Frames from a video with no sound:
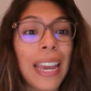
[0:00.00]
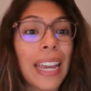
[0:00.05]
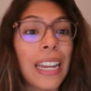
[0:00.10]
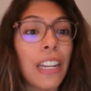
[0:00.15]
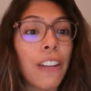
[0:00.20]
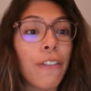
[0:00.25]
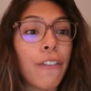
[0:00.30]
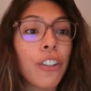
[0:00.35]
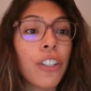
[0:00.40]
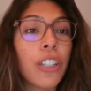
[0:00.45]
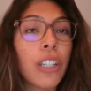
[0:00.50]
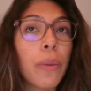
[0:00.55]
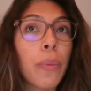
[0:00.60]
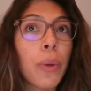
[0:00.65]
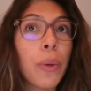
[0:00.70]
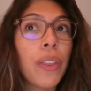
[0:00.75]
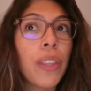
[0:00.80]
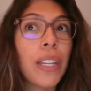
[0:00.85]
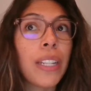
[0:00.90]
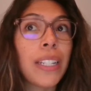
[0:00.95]
And if you're
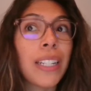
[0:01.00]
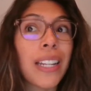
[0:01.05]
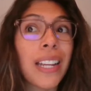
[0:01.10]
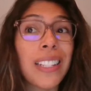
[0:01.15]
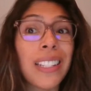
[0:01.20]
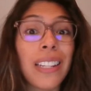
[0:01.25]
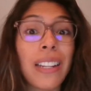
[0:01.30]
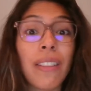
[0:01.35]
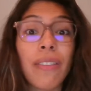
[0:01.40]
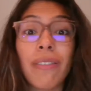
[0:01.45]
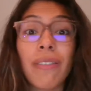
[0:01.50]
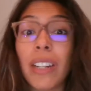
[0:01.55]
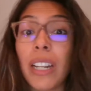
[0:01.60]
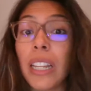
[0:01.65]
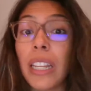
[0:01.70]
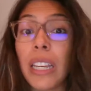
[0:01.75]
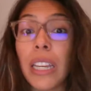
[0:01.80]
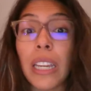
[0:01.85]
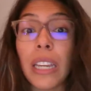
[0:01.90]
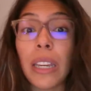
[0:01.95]
someone that doesn't
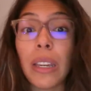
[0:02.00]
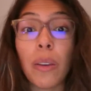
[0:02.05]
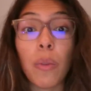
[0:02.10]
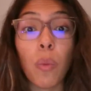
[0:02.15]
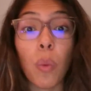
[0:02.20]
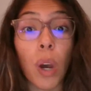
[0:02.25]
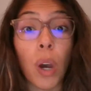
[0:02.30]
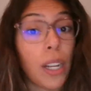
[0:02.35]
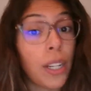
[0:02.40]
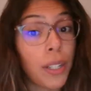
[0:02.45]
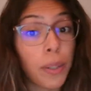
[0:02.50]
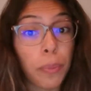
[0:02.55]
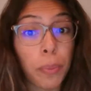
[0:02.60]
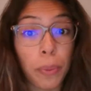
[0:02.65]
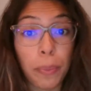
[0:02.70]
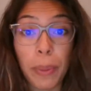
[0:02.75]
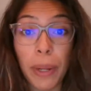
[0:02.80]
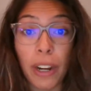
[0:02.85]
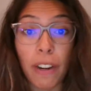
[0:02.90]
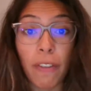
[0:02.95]
really want to
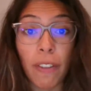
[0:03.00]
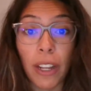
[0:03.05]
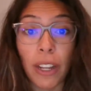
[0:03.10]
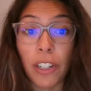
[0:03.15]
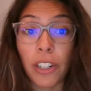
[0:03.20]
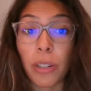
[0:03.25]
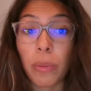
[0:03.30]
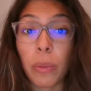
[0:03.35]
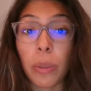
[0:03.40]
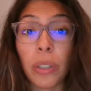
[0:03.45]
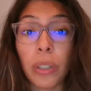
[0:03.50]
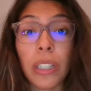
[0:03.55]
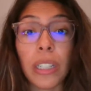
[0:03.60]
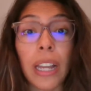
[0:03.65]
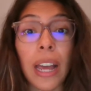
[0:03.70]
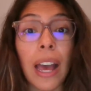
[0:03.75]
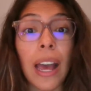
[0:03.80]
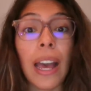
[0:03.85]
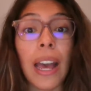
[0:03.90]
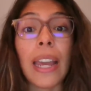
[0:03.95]
prepare vegetables,
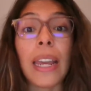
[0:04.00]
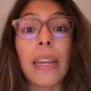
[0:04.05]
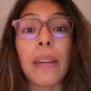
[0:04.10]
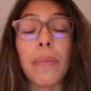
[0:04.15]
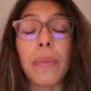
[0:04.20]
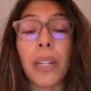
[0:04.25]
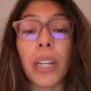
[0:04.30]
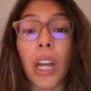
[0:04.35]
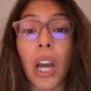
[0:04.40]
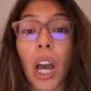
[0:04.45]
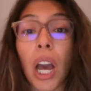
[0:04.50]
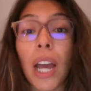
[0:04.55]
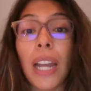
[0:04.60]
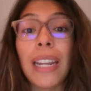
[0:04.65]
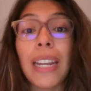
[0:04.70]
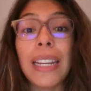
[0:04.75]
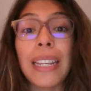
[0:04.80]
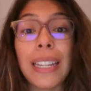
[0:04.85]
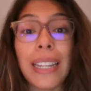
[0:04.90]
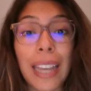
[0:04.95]
I am
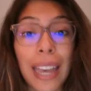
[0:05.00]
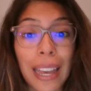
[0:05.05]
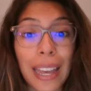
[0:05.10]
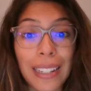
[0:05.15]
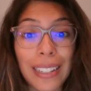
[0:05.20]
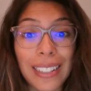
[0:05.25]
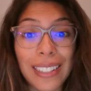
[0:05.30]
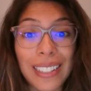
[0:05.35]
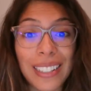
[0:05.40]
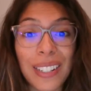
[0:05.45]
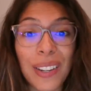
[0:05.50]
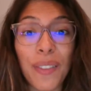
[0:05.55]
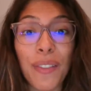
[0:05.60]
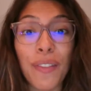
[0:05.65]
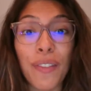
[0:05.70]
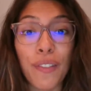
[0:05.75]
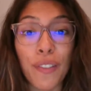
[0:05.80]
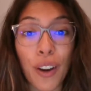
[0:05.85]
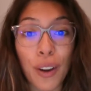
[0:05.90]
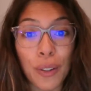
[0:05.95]
not against
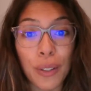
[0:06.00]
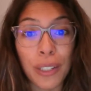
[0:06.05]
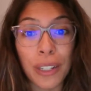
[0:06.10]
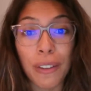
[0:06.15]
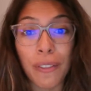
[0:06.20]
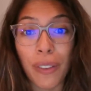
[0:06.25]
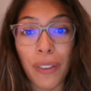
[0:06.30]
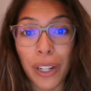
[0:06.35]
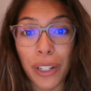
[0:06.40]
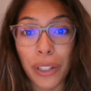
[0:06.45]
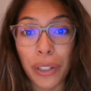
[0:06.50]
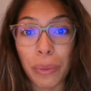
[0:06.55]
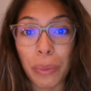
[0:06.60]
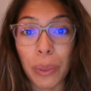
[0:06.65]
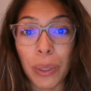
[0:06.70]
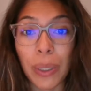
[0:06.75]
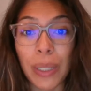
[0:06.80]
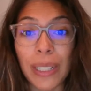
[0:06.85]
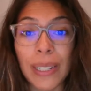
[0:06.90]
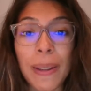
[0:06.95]
frozen
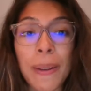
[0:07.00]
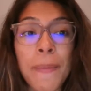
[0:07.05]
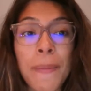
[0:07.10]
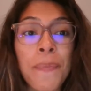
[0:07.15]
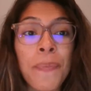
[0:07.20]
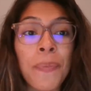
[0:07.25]
vegetables.